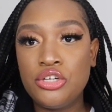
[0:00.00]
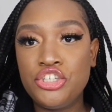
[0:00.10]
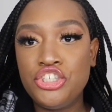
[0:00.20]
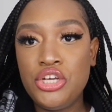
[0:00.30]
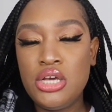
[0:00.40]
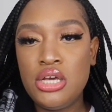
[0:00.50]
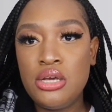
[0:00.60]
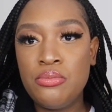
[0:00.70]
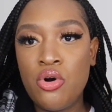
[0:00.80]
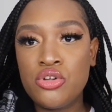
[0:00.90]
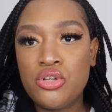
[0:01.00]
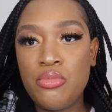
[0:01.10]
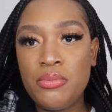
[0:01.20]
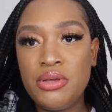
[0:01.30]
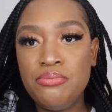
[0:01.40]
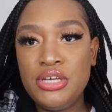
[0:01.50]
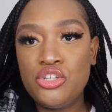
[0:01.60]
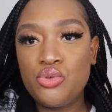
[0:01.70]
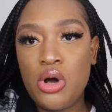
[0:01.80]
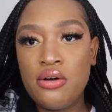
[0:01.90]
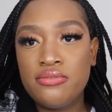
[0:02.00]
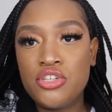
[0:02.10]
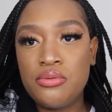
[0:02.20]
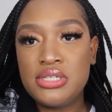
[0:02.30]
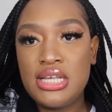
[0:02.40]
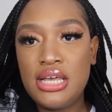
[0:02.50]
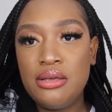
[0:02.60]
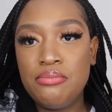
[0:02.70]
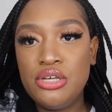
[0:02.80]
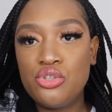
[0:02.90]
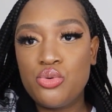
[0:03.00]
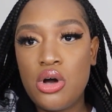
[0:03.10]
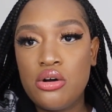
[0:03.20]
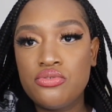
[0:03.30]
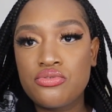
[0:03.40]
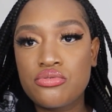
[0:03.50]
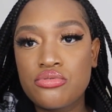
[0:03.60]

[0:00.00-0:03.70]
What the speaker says: She also bought me B12, so I was taking B12.